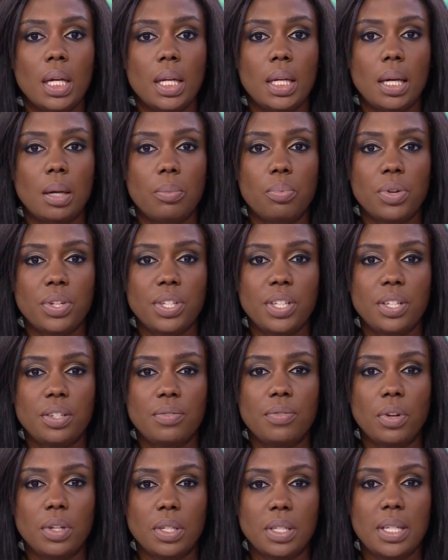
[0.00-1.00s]
Now, a
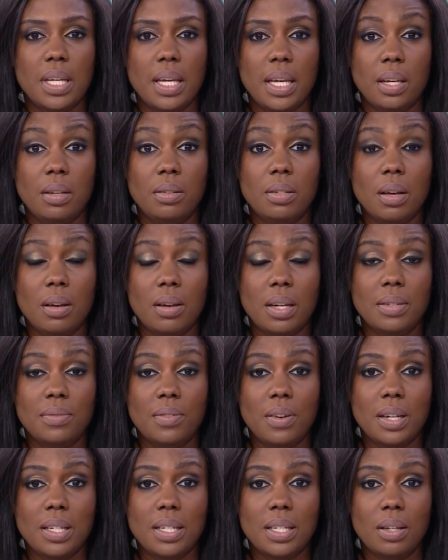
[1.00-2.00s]
British volunteer who died
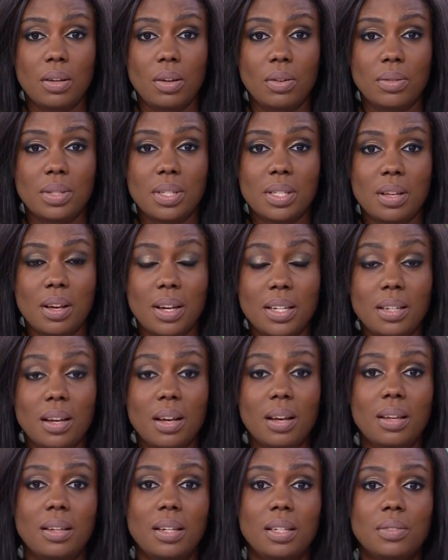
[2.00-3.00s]
fighting alongside
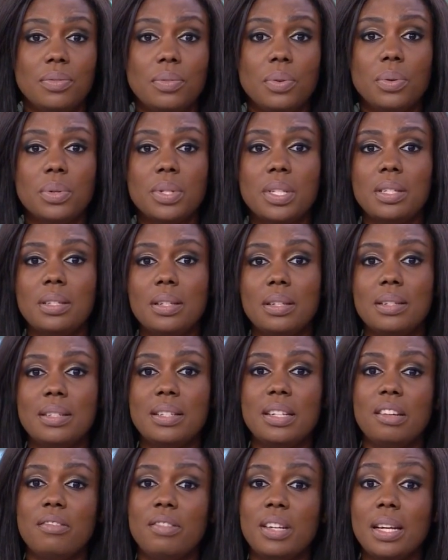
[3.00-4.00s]
Kurdish forces in
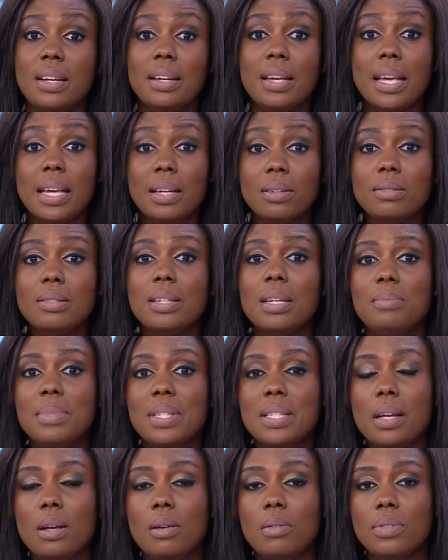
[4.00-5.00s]
Syria killed
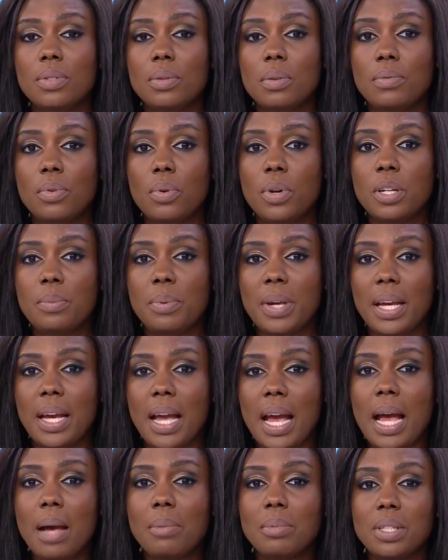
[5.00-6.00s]
himself to avoid being
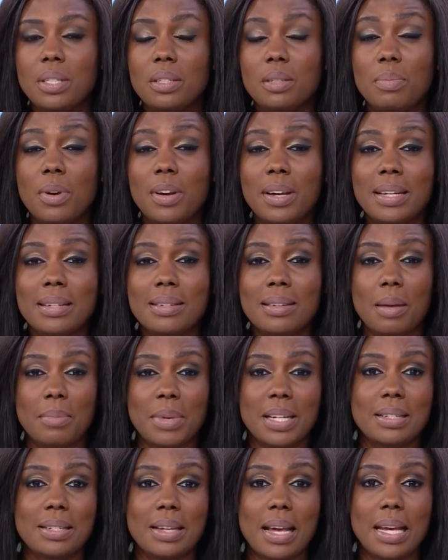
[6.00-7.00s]
captured by
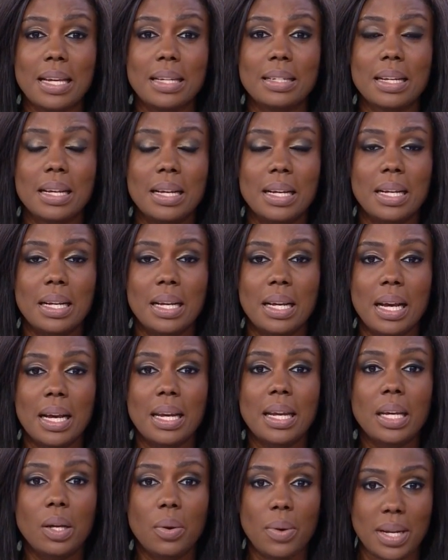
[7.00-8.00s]
Islamic State.
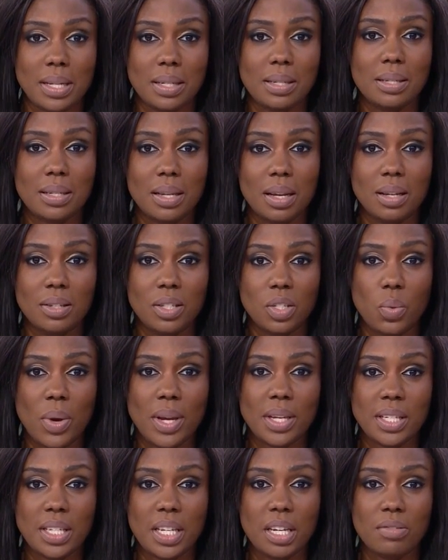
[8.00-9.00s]
An inquest has heard
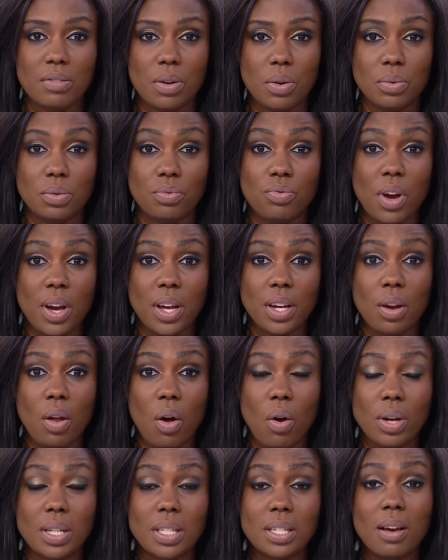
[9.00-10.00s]
20-year-old Ryan
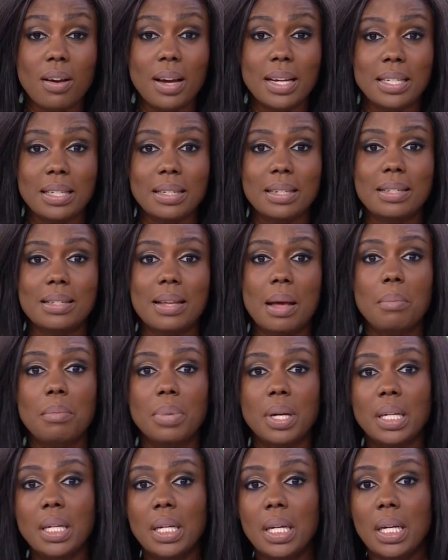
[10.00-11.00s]
Locke died in
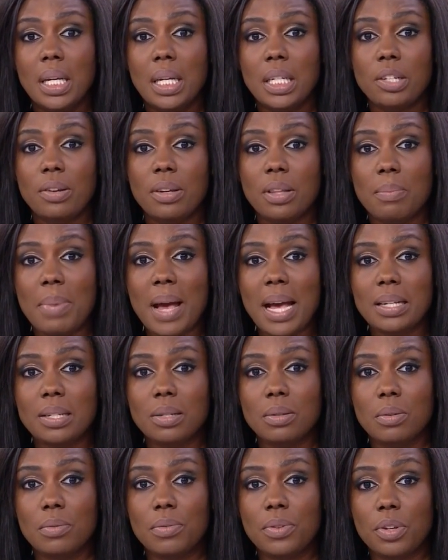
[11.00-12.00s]
December during the
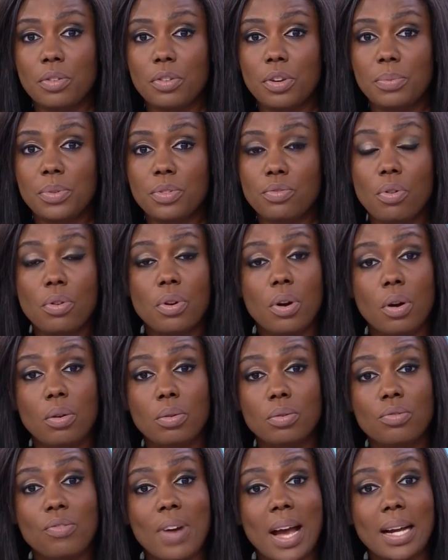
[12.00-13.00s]
battle for the group's
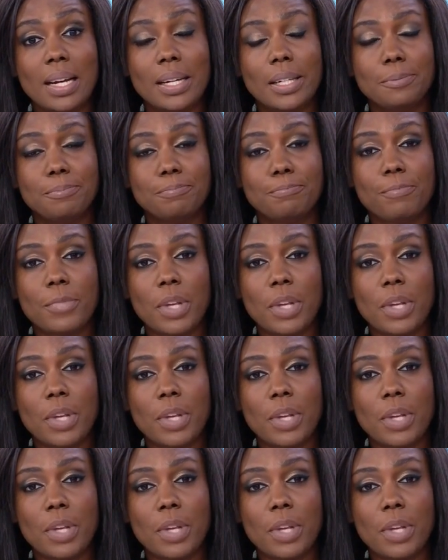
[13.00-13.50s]
stronghold Raqqa.